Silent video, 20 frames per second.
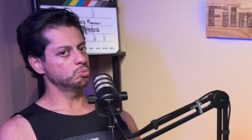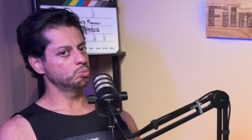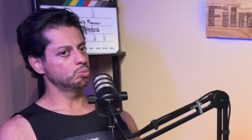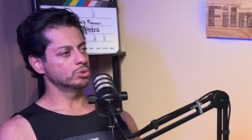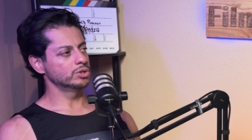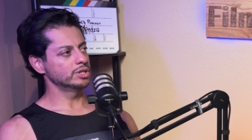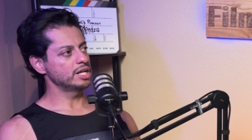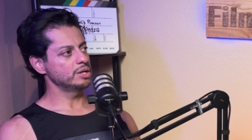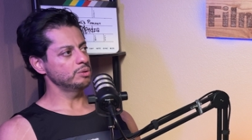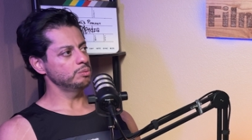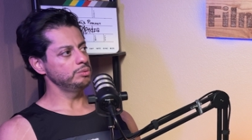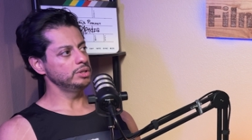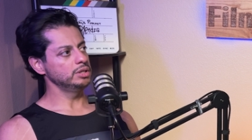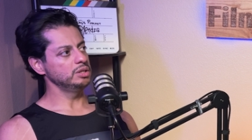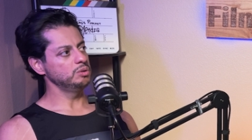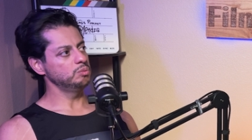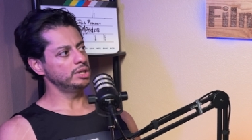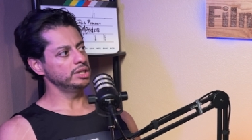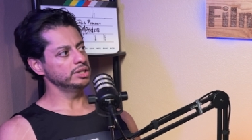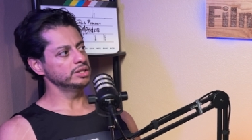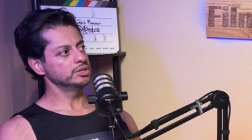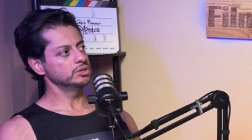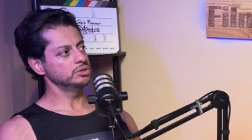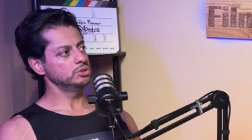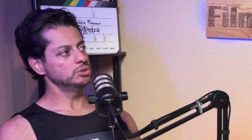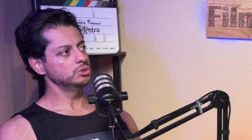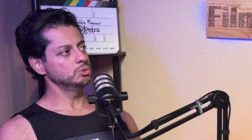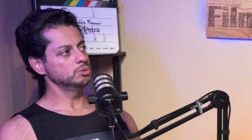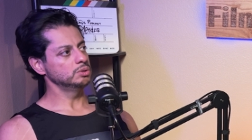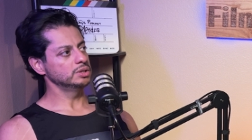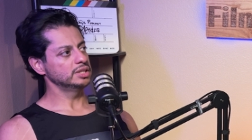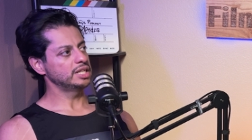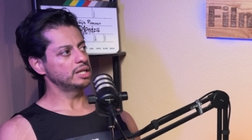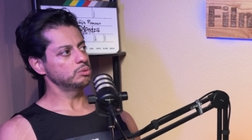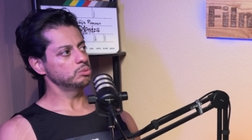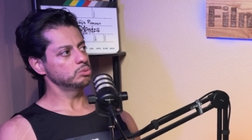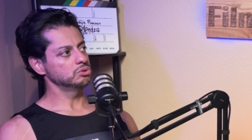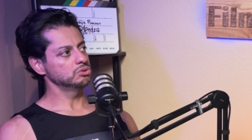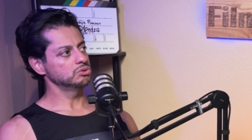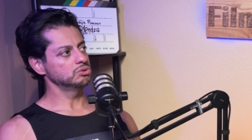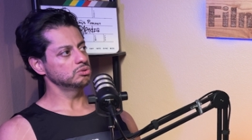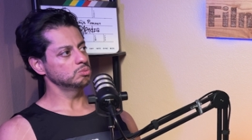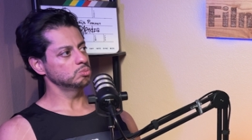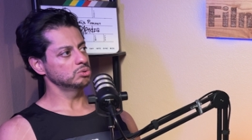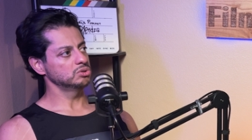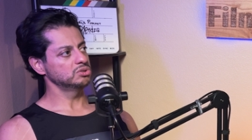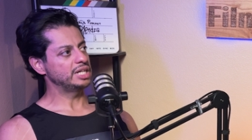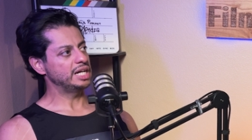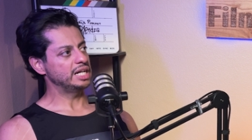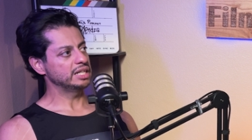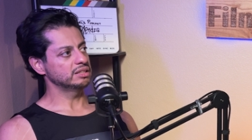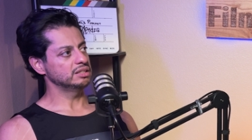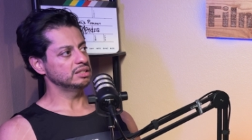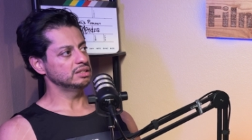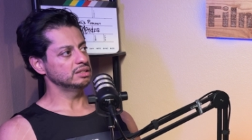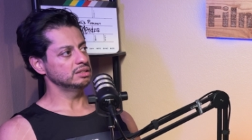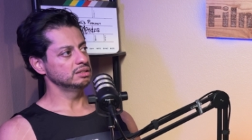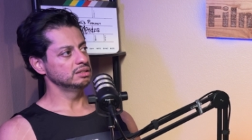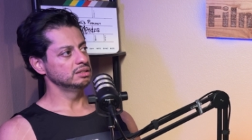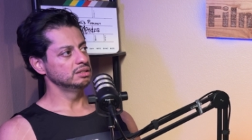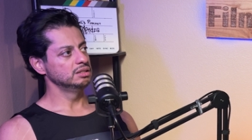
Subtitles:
what I really wanted to do, and that was acting.